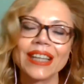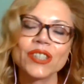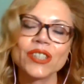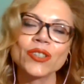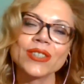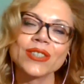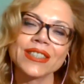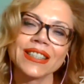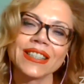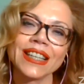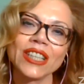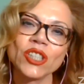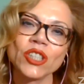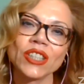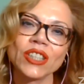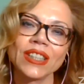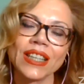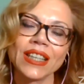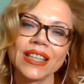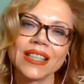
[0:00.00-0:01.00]

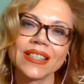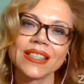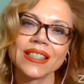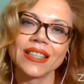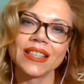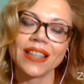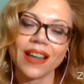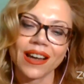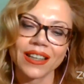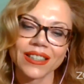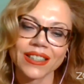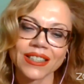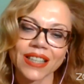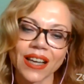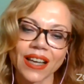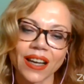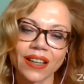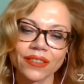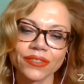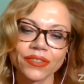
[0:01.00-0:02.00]
translation is an art
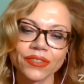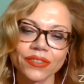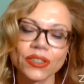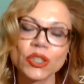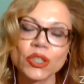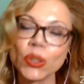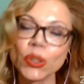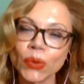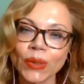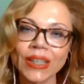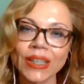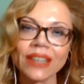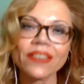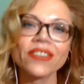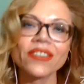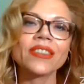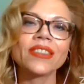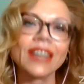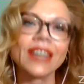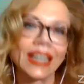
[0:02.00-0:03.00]
of
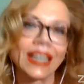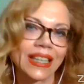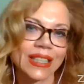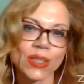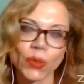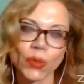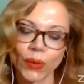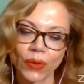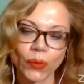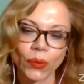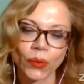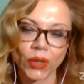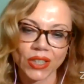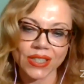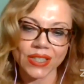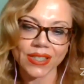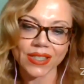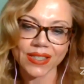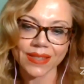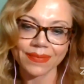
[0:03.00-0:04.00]
doing things with
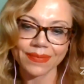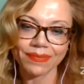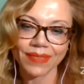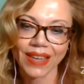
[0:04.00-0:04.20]
words.